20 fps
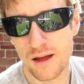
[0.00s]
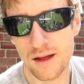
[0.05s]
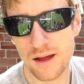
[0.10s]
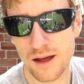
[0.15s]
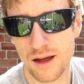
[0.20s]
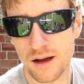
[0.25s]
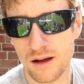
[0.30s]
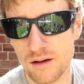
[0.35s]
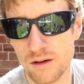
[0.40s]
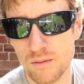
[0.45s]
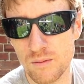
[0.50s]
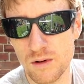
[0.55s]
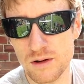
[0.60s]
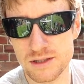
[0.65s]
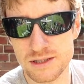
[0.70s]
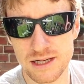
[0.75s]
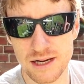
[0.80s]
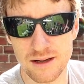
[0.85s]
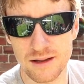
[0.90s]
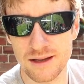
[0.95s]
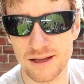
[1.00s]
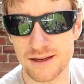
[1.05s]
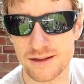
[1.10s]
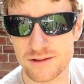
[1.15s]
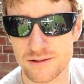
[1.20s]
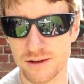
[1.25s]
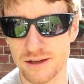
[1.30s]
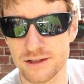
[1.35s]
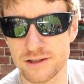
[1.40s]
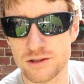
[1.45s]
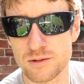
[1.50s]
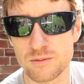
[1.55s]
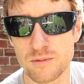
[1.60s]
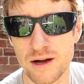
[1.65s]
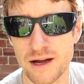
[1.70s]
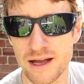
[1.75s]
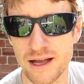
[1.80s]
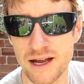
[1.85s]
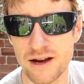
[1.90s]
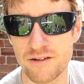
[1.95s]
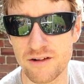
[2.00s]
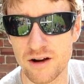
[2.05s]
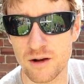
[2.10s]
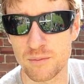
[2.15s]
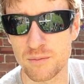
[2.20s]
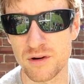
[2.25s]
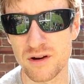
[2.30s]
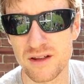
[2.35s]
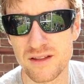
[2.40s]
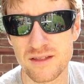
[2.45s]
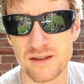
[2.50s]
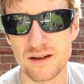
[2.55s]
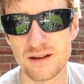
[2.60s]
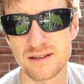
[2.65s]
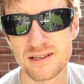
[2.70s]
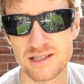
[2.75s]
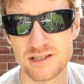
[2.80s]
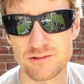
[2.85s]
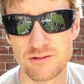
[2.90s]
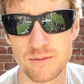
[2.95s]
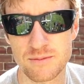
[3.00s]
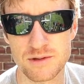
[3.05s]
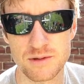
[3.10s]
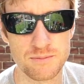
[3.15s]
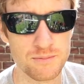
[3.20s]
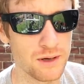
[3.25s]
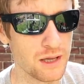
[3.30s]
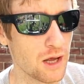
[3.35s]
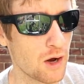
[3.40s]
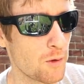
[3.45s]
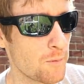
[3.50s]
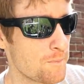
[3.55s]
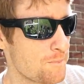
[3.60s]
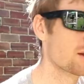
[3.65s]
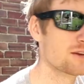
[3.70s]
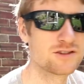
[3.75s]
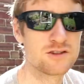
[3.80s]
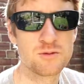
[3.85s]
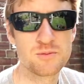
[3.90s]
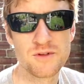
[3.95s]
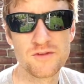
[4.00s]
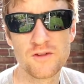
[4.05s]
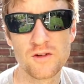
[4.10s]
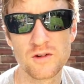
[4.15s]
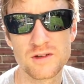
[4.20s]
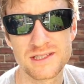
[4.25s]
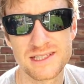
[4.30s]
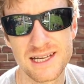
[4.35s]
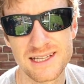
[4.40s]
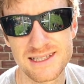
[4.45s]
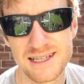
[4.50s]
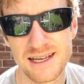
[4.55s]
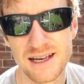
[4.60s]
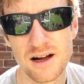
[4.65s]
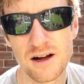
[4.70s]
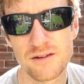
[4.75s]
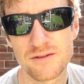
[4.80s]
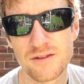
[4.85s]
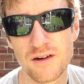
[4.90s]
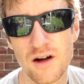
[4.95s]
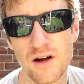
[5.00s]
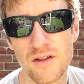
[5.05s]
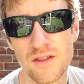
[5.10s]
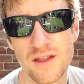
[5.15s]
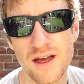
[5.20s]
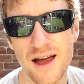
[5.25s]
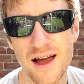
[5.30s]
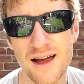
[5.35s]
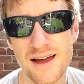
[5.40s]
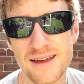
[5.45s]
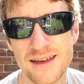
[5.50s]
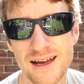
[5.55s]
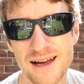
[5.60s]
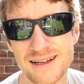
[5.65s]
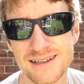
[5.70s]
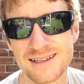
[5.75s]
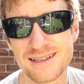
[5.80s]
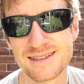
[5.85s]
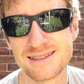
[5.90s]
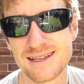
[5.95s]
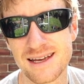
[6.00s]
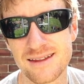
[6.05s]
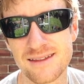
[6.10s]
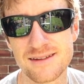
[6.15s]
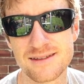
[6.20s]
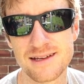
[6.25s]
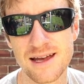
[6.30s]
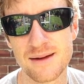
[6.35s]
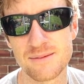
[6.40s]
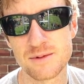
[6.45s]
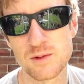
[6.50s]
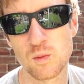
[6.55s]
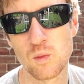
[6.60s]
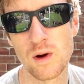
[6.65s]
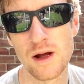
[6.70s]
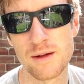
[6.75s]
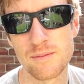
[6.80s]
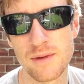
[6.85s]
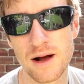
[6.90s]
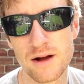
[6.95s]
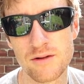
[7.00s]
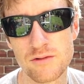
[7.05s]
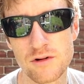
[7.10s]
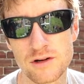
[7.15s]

yeah, go and watch it. I'll link to it somewhere here and I'll put it in the description below. So before setting off on the hike, I did take the time to weigh my